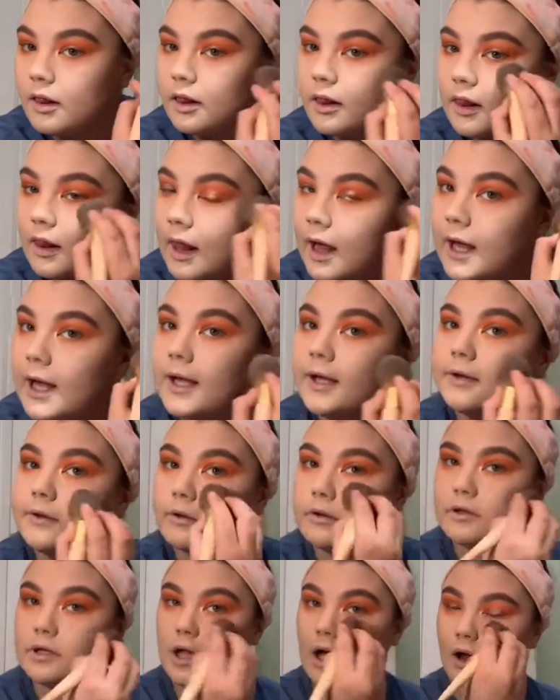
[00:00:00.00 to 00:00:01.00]
like
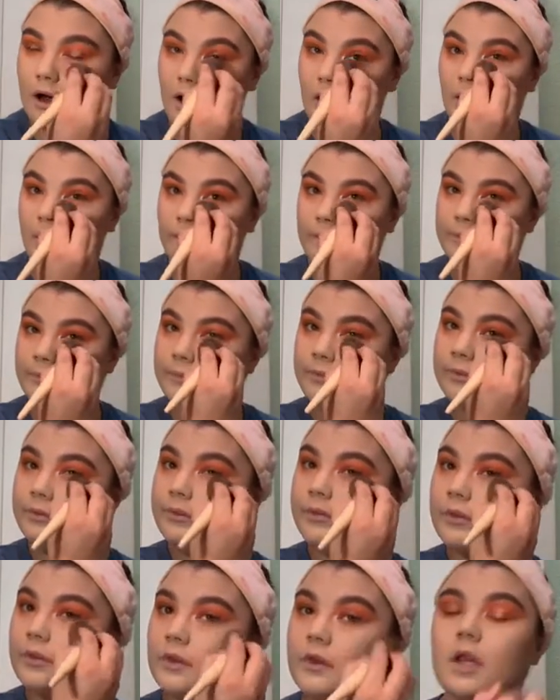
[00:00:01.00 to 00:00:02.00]
so.
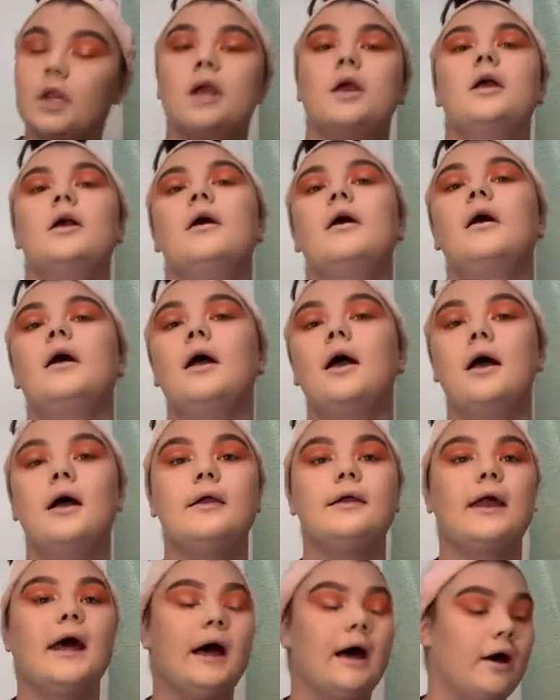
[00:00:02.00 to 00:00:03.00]

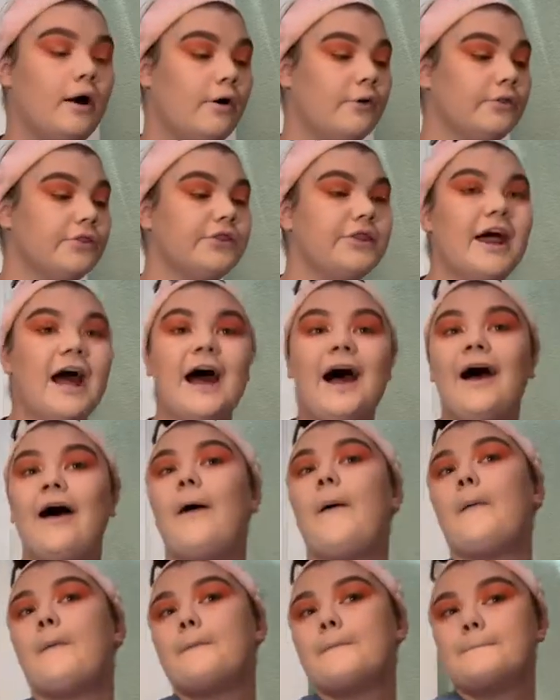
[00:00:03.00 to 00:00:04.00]
And now
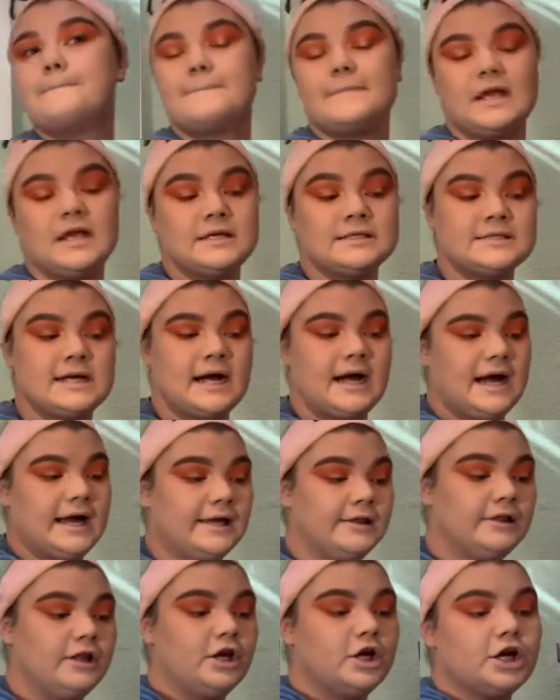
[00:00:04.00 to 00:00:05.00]
that is the
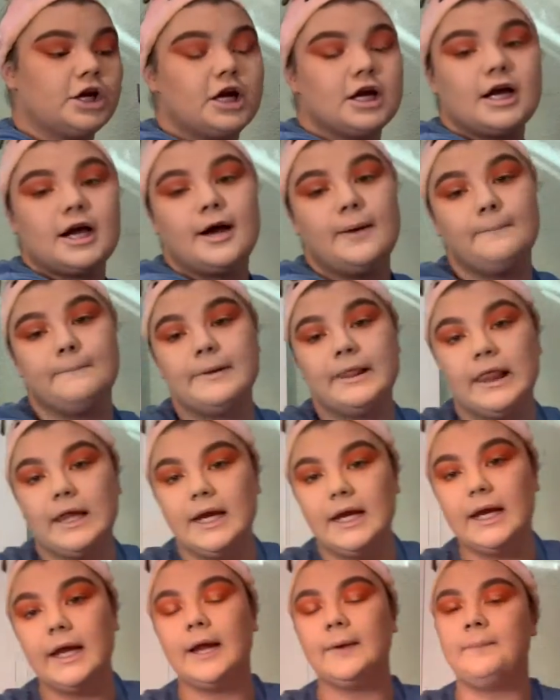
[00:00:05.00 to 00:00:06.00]
eye look
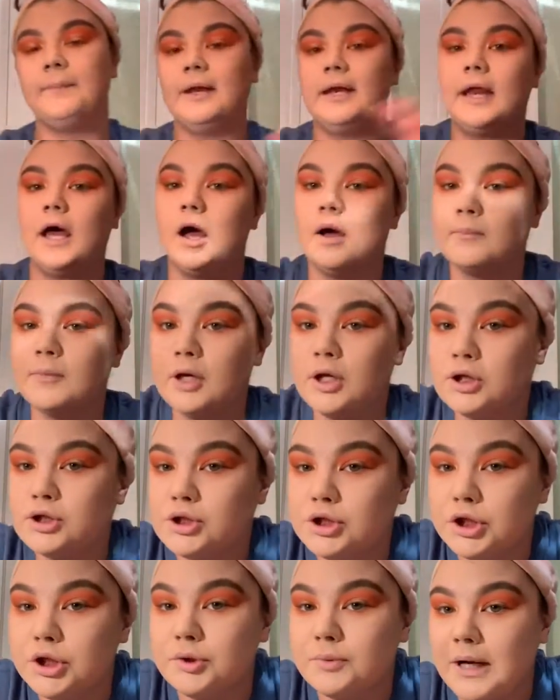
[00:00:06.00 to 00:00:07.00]
completed, but now I'm gonna
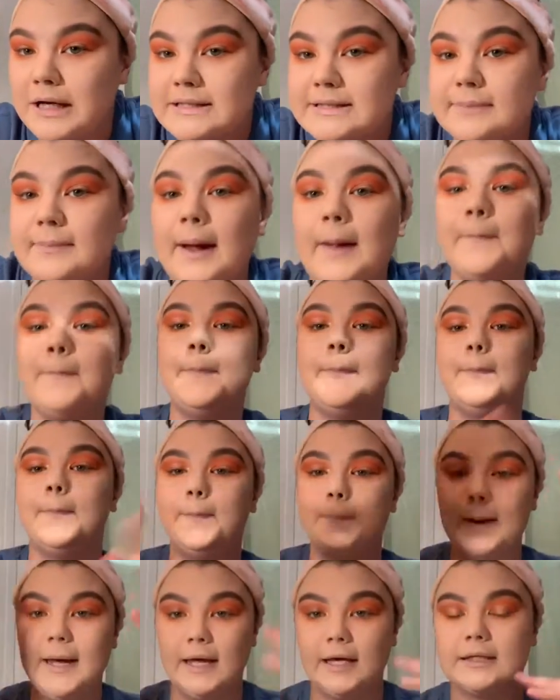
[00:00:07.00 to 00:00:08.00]
do the rest of my
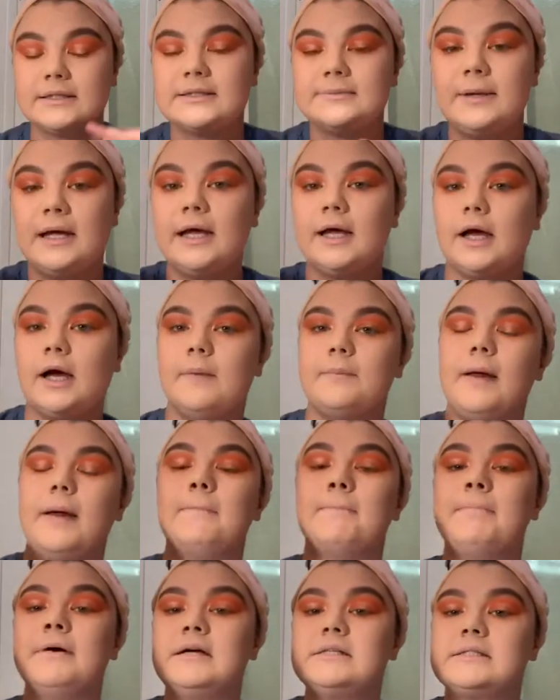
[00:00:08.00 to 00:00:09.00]
base makeup
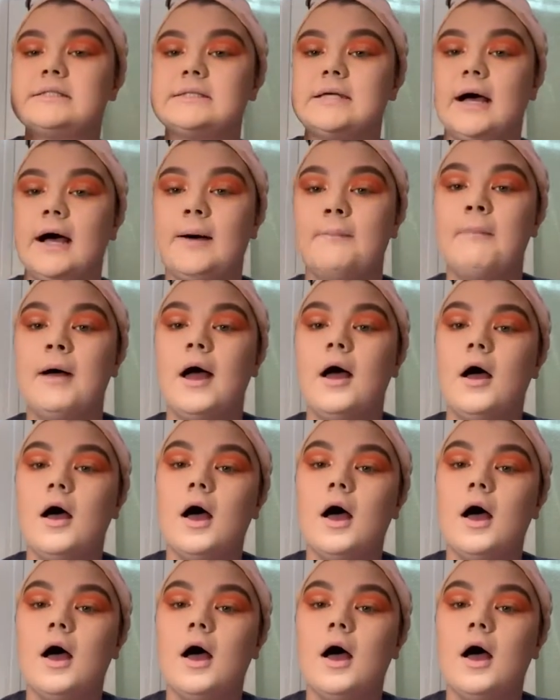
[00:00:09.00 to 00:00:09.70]
and put some